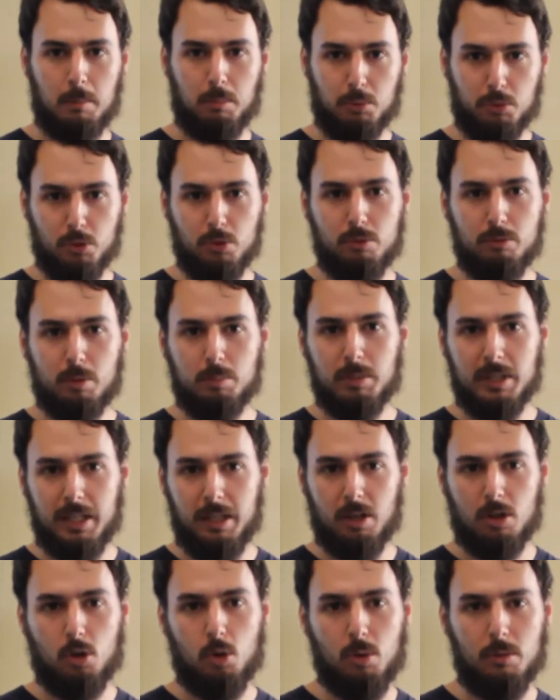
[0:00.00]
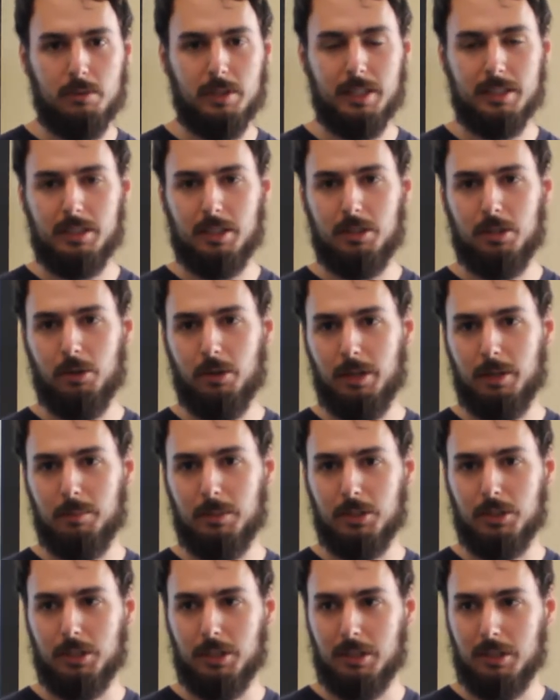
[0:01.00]
provably equivalent to Turing
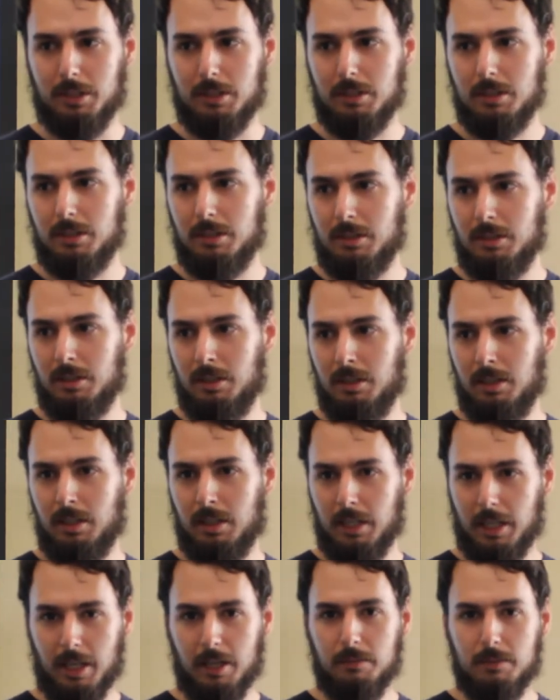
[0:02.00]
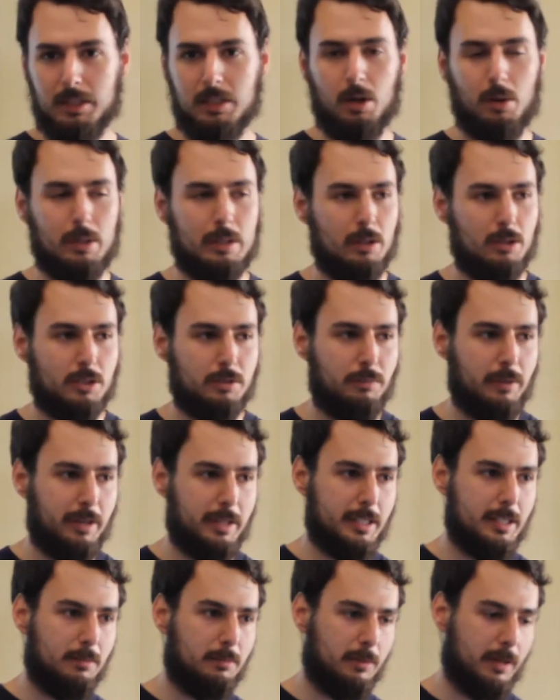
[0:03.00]
machines, even though it looks
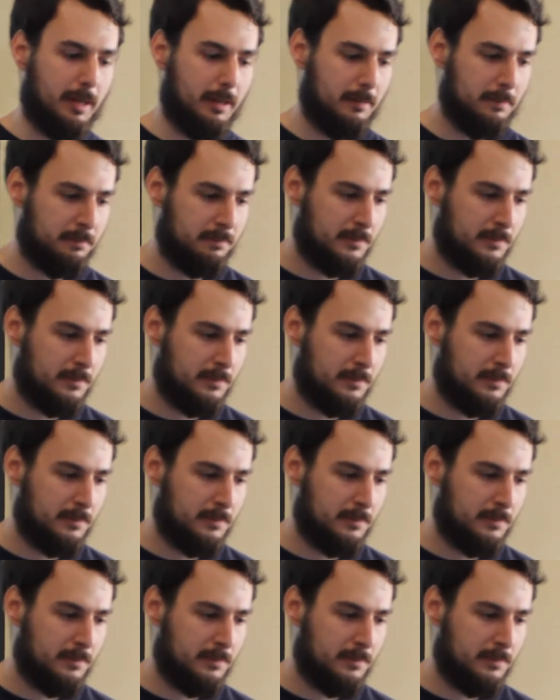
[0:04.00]
very different.